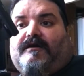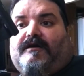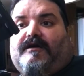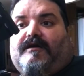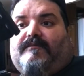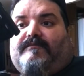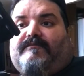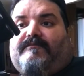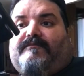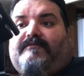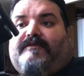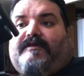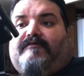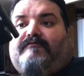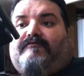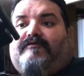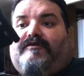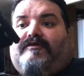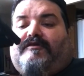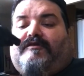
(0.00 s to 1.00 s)
Um,
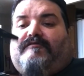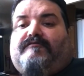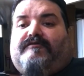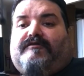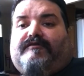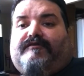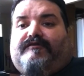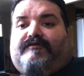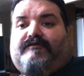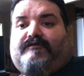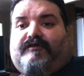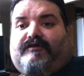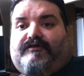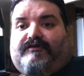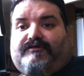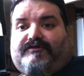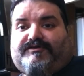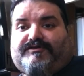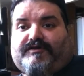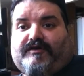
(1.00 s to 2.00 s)
they really, really do a
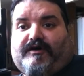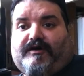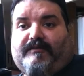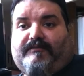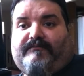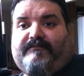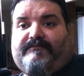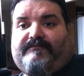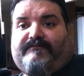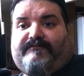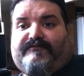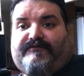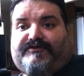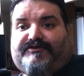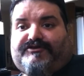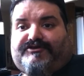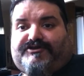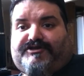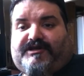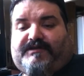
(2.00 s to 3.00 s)
good job for
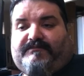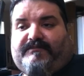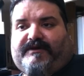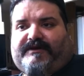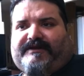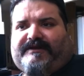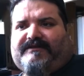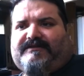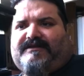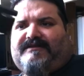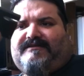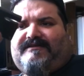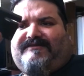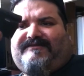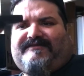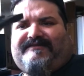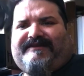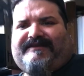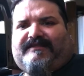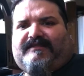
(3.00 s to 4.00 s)
cheap money. I think
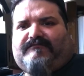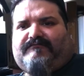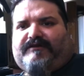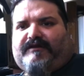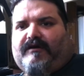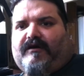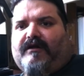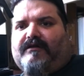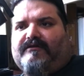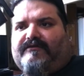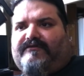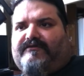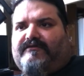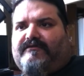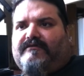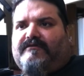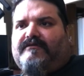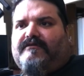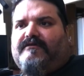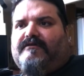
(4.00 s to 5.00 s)
these are like three
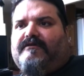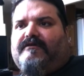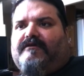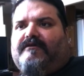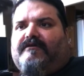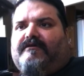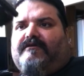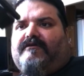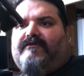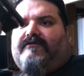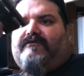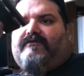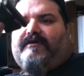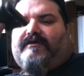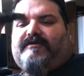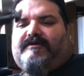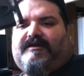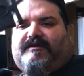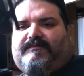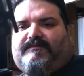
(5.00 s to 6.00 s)
dollars. So
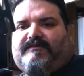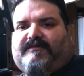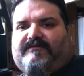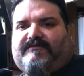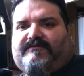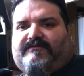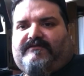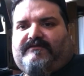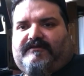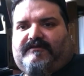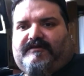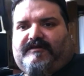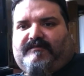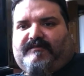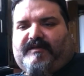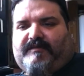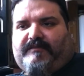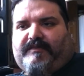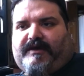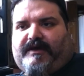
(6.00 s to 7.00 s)
I keep this
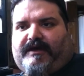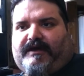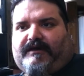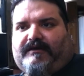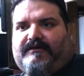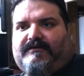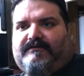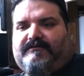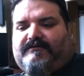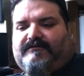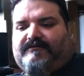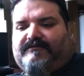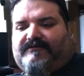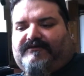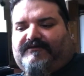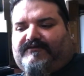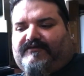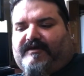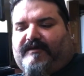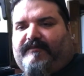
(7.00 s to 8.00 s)
in my bag
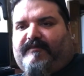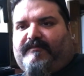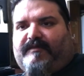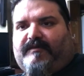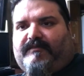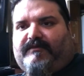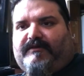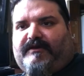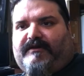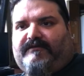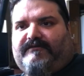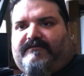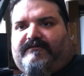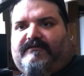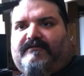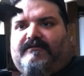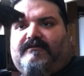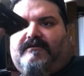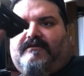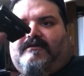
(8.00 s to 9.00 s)
to sharpen my blades.